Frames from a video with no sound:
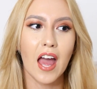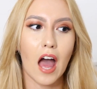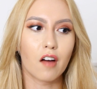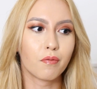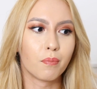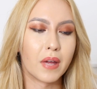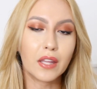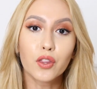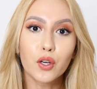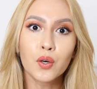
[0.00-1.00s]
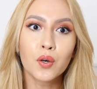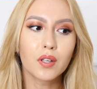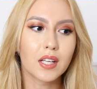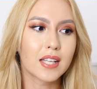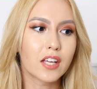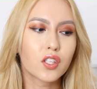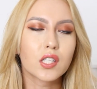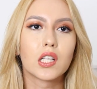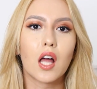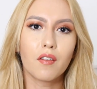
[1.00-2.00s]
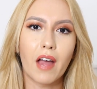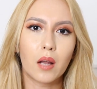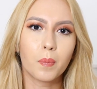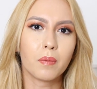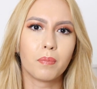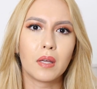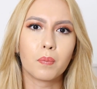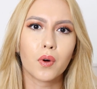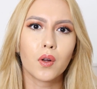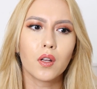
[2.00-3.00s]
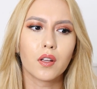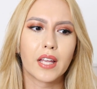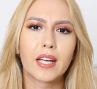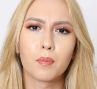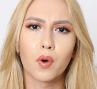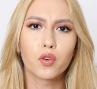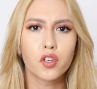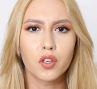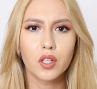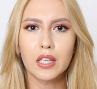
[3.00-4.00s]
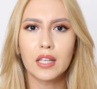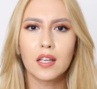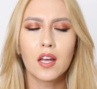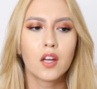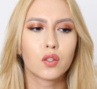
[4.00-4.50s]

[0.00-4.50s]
have been through because I just love helping people like emotionally